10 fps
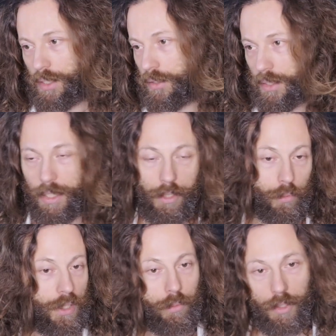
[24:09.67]
okay, I
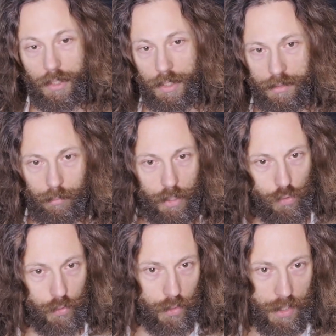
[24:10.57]
really want to eat a bunch
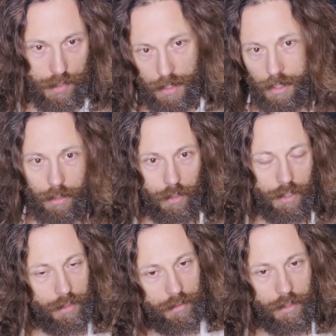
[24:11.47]
of cookies now, I want to
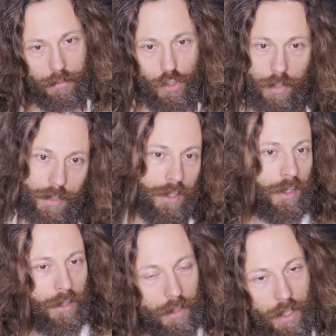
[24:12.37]
eat a lot of chips.
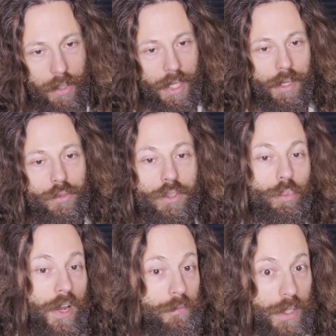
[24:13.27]
No, I have to
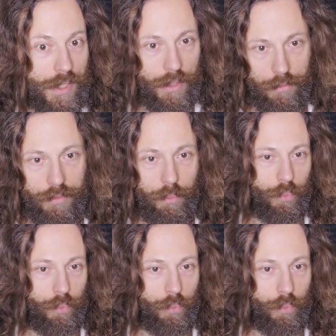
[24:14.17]
deprive myself.